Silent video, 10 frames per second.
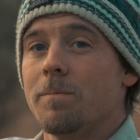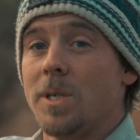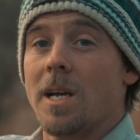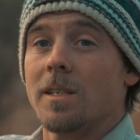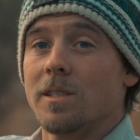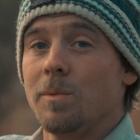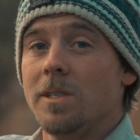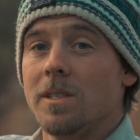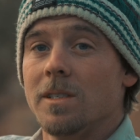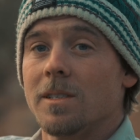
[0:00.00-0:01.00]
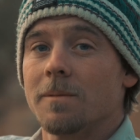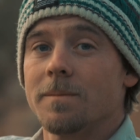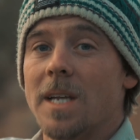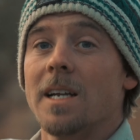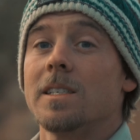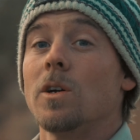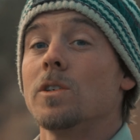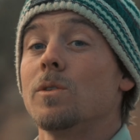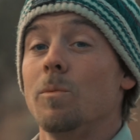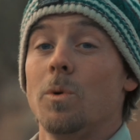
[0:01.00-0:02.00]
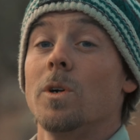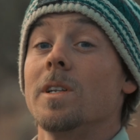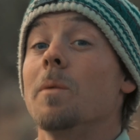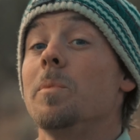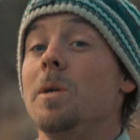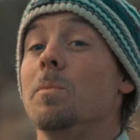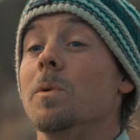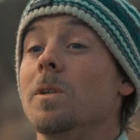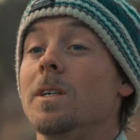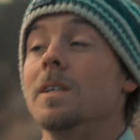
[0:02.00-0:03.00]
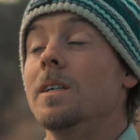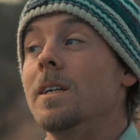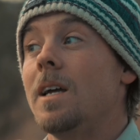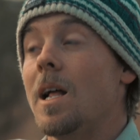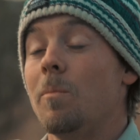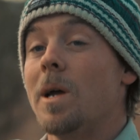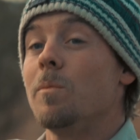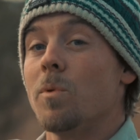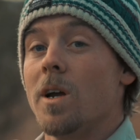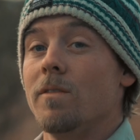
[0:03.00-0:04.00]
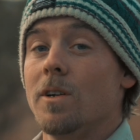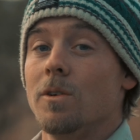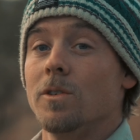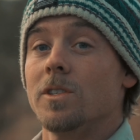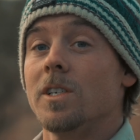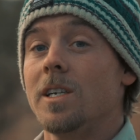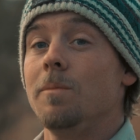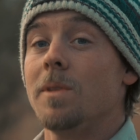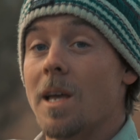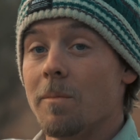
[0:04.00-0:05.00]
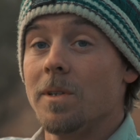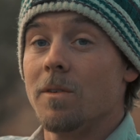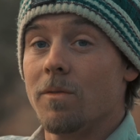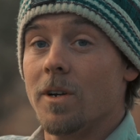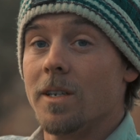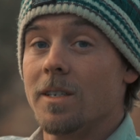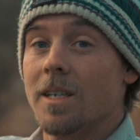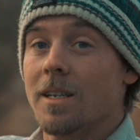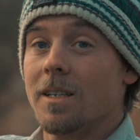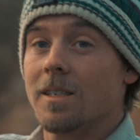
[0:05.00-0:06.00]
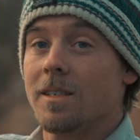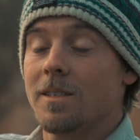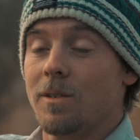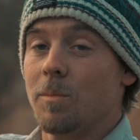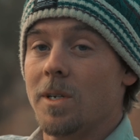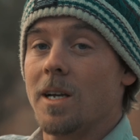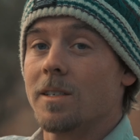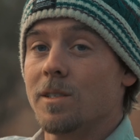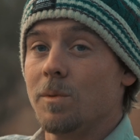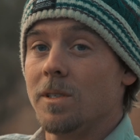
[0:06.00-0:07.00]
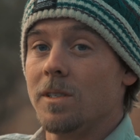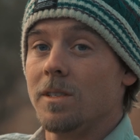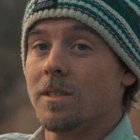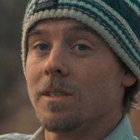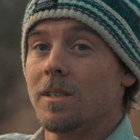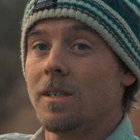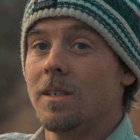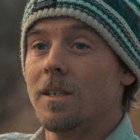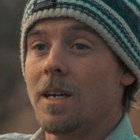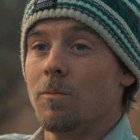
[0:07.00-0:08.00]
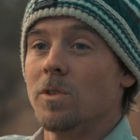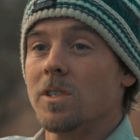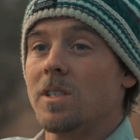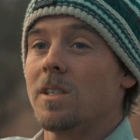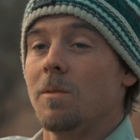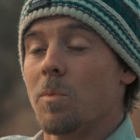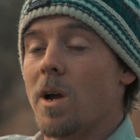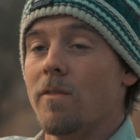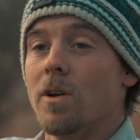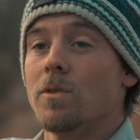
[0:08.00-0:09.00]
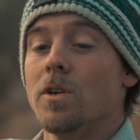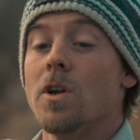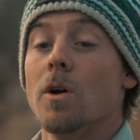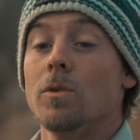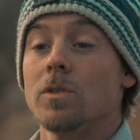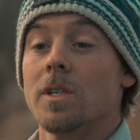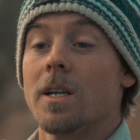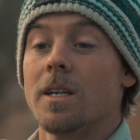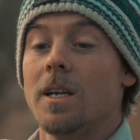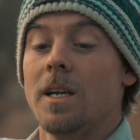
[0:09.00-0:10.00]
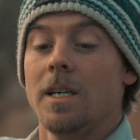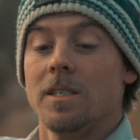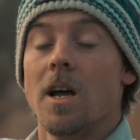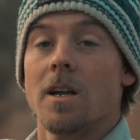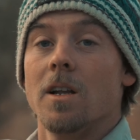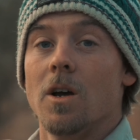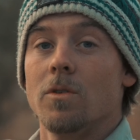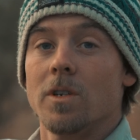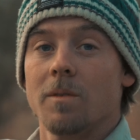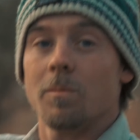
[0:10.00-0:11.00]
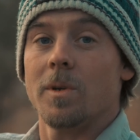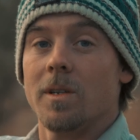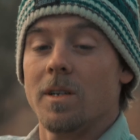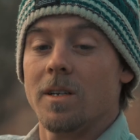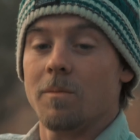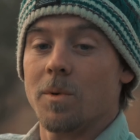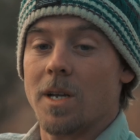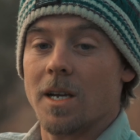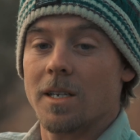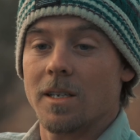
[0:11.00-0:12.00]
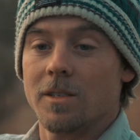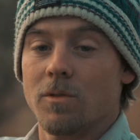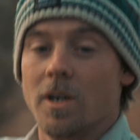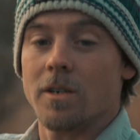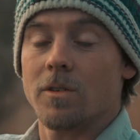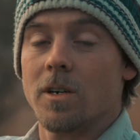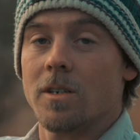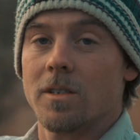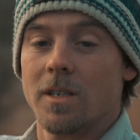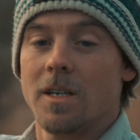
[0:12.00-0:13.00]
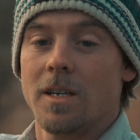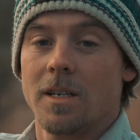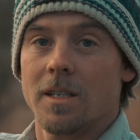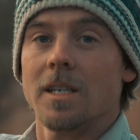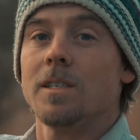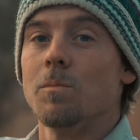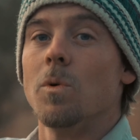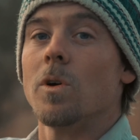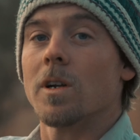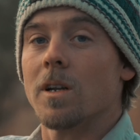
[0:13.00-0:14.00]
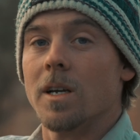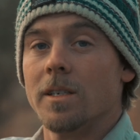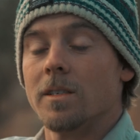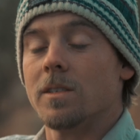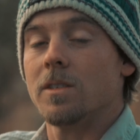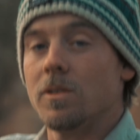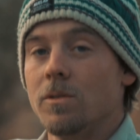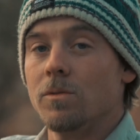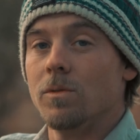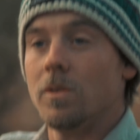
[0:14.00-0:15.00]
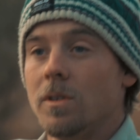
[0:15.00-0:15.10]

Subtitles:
protect the species. And it's also important that people help out private owners to keep them in the fight to protect the species. And once the private owner knows that he's not alone in protecting his rhino herds, then he's more inclined to,